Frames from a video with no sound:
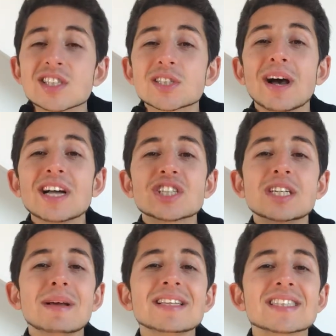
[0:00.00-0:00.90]
So I
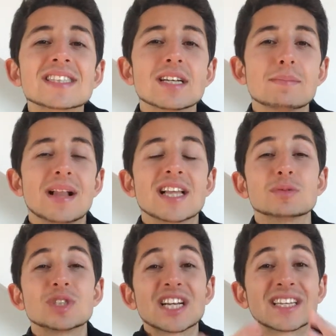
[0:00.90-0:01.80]
actually made study
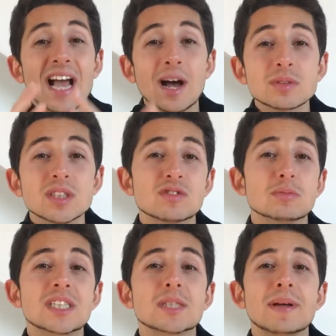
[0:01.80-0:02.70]
plans which accounted
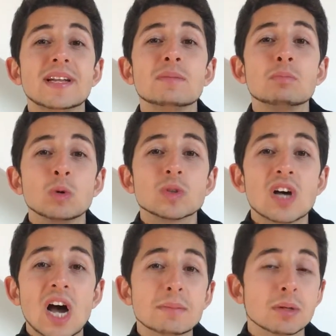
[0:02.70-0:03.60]
for me spending more
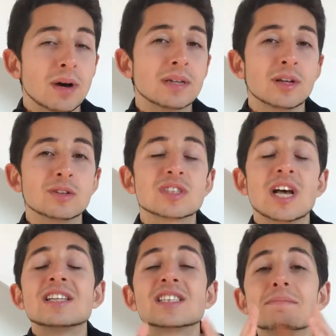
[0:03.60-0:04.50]
time on my
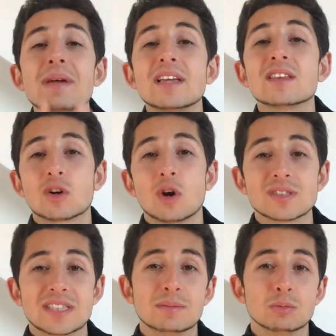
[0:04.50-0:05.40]
notes to make the
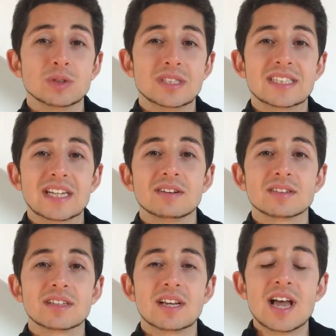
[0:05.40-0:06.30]
content more
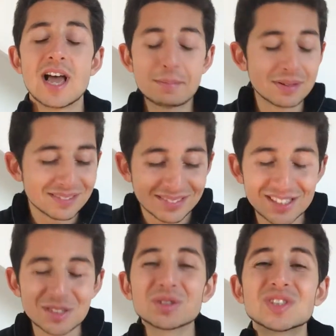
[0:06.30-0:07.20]
detailed. But
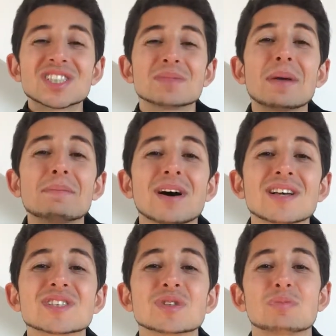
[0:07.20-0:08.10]
this was just my
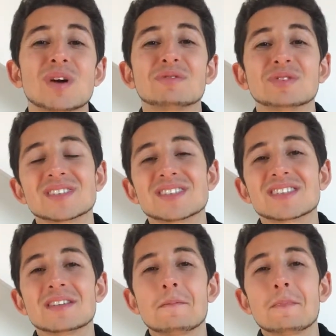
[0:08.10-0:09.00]
personal
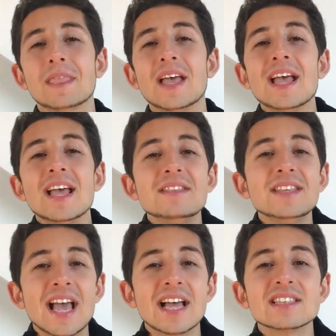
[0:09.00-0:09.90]
preference.
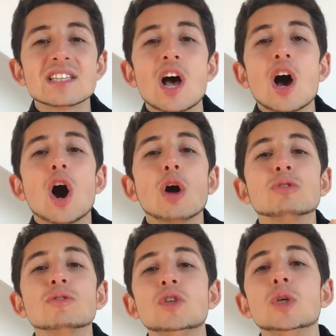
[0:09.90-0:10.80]
In the end, our
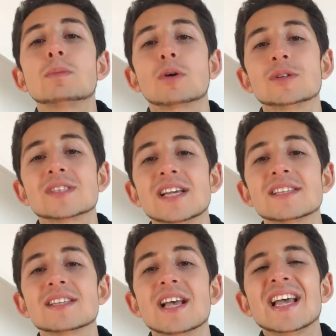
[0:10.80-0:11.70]
review
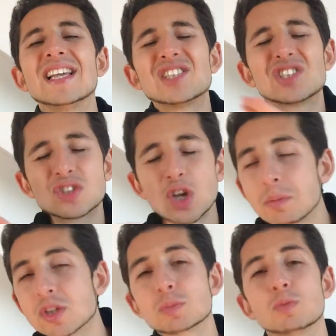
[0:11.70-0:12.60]
process is
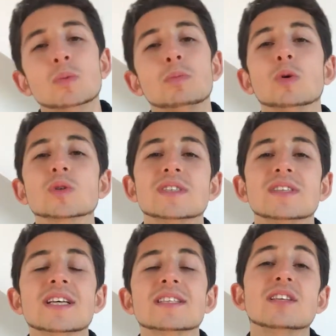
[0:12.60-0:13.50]
so much more
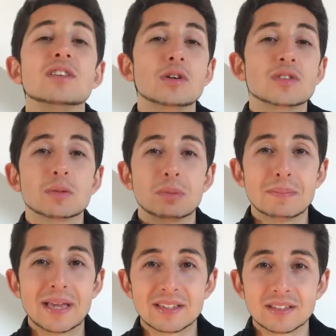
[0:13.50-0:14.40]
important than the notes that
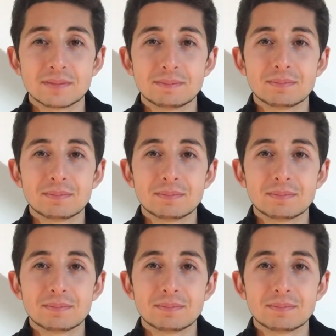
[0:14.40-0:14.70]
we make.